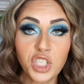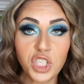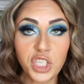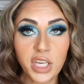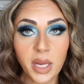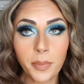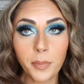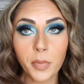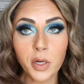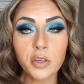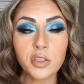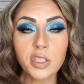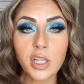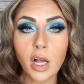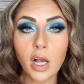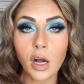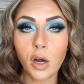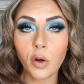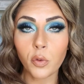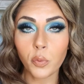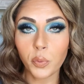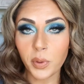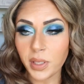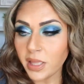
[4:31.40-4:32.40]
shimmers
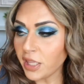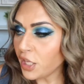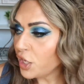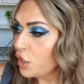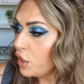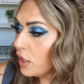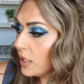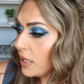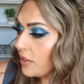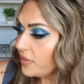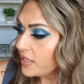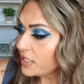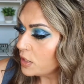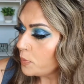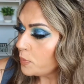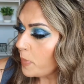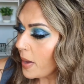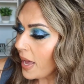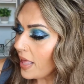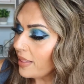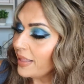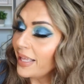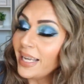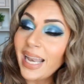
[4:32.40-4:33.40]
are really good in this
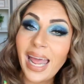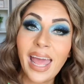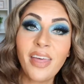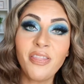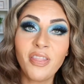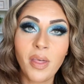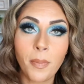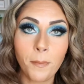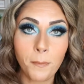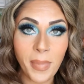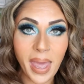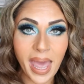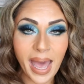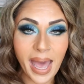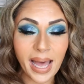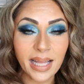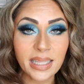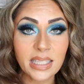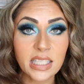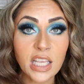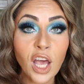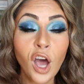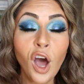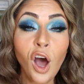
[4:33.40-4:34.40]
palette, and the
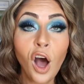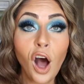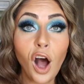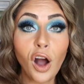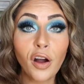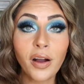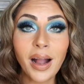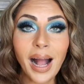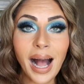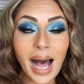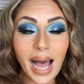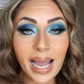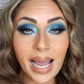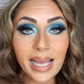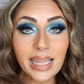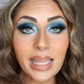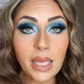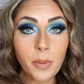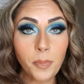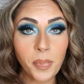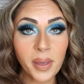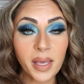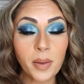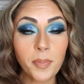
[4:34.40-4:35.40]
mattes are
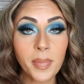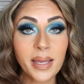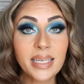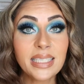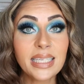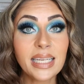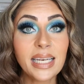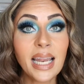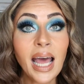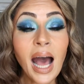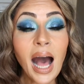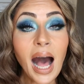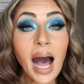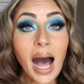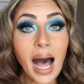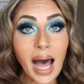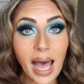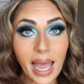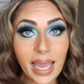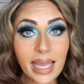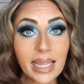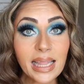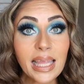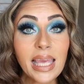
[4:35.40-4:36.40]
highly pigmented,
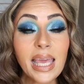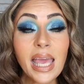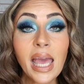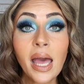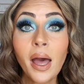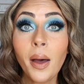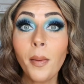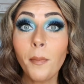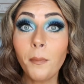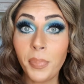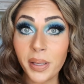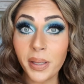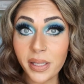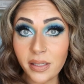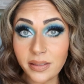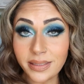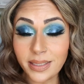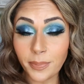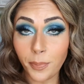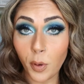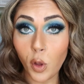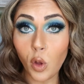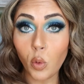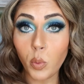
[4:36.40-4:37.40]
highly
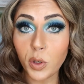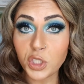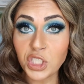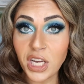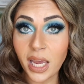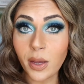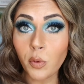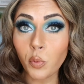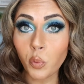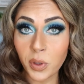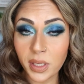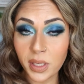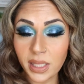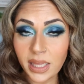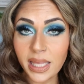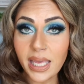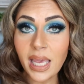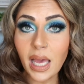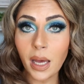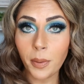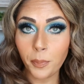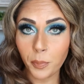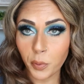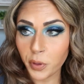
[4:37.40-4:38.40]
buildable, which I
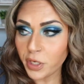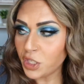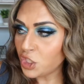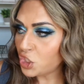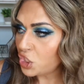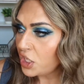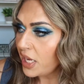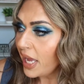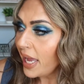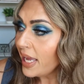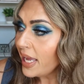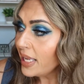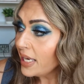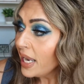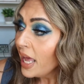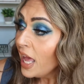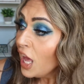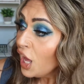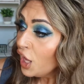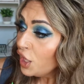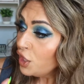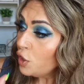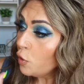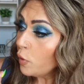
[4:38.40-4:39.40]
really appreciate.
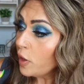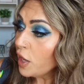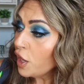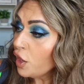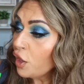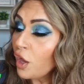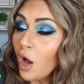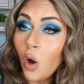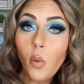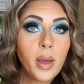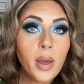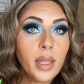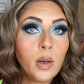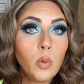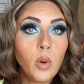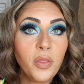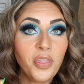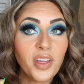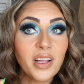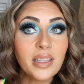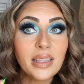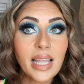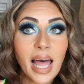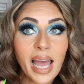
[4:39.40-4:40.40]
You can go in
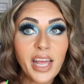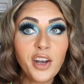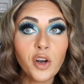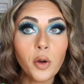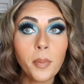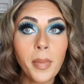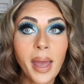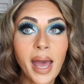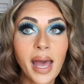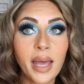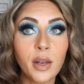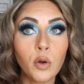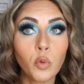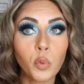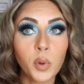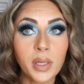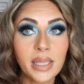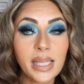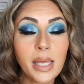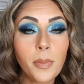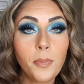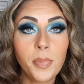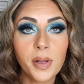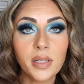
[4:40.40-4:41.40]
with a lighter matte and
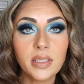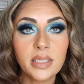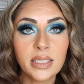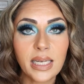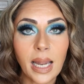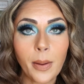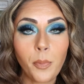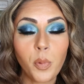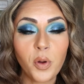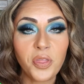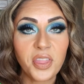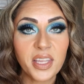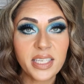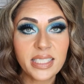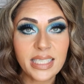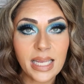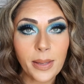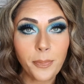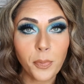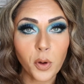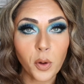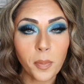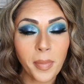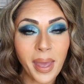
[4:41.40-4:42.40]
really build it up with a
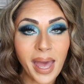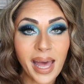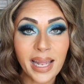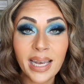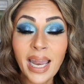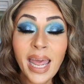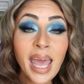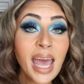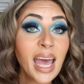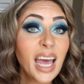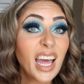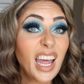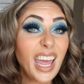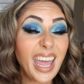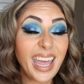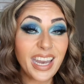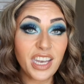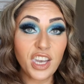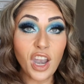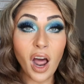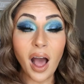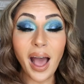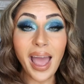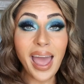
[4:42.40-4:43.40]
deeper matte.
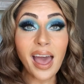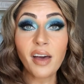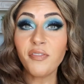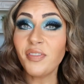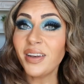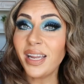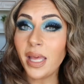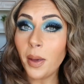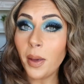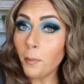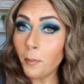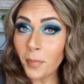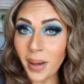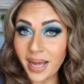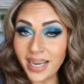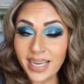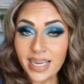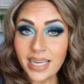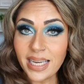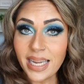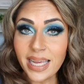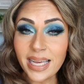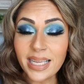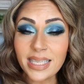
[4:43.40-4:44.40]
and not have any
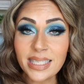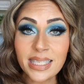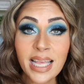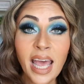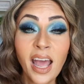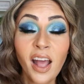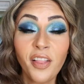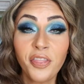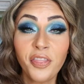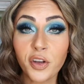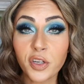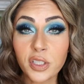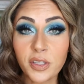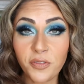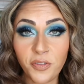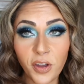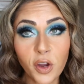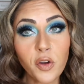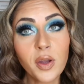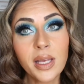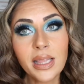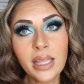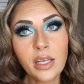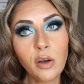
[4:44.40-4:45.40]
muddiness. There's
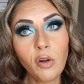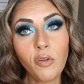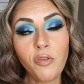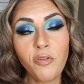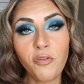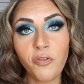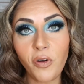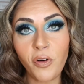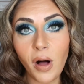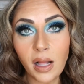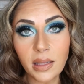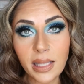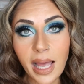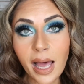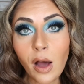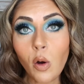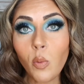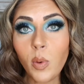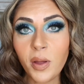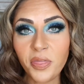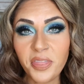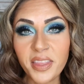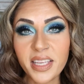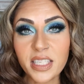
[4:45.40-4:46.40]
very little
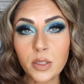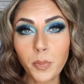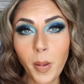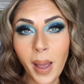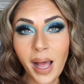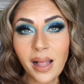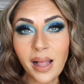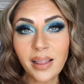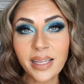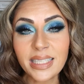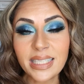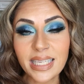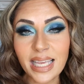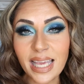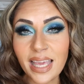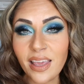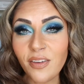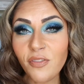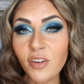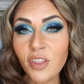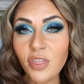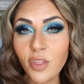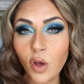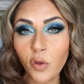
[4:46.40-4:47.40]
fallout with these palettes,
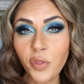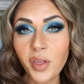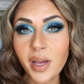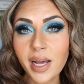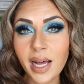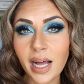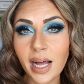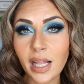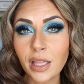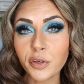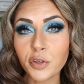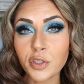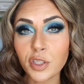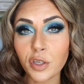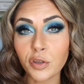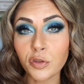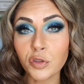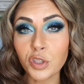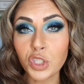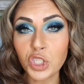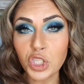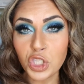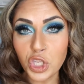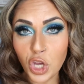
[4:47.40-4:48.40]
even though the colors
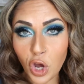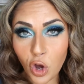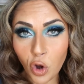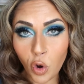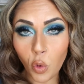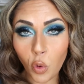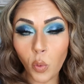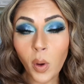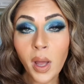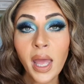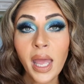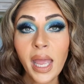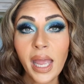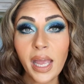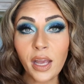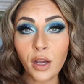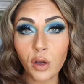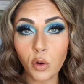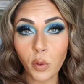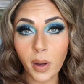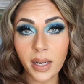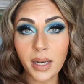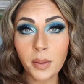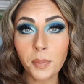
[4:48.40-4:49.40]
are so
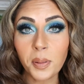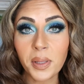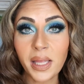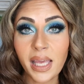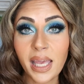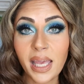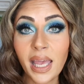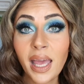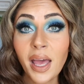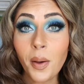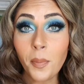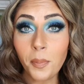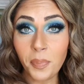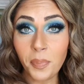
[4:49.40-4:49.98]
incredibly